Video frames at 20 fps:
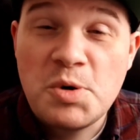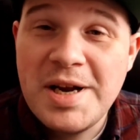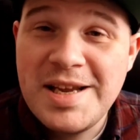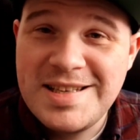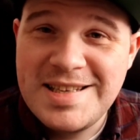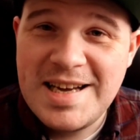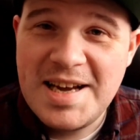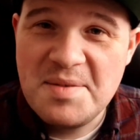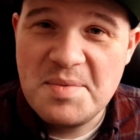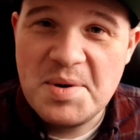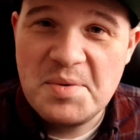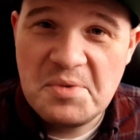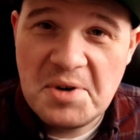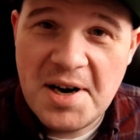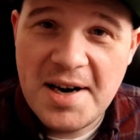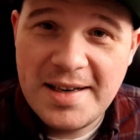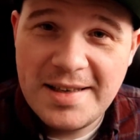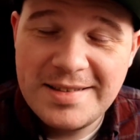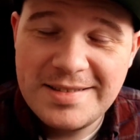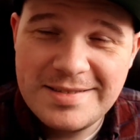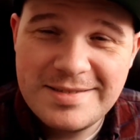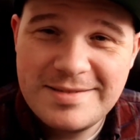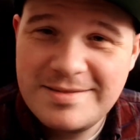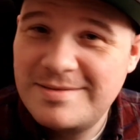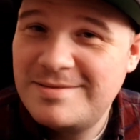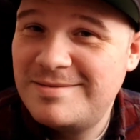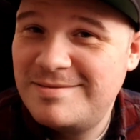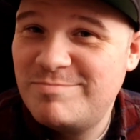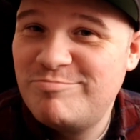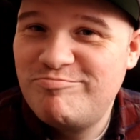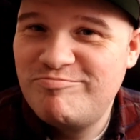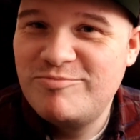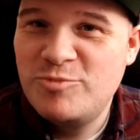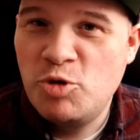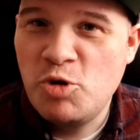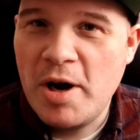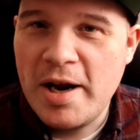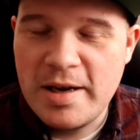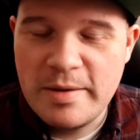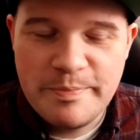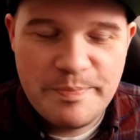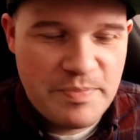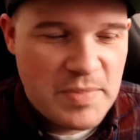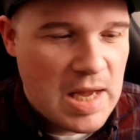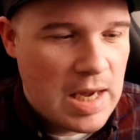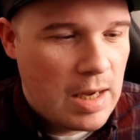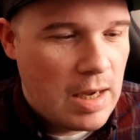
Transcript: Great timing, right? great.